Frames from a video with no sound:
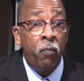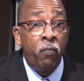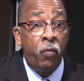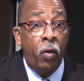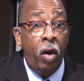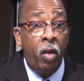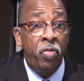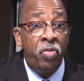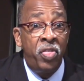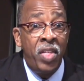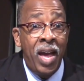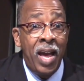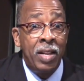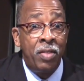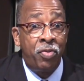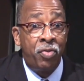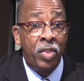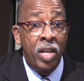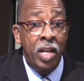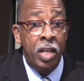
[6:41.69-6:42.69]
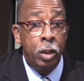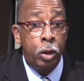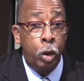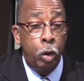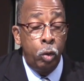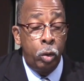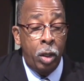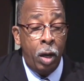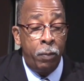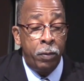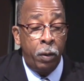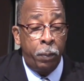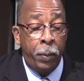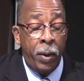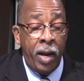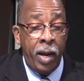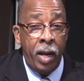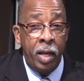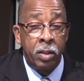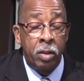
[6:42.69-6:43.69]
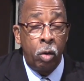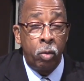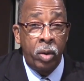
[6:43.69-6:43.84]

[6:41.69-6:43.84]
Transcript: for that thing to come to pass.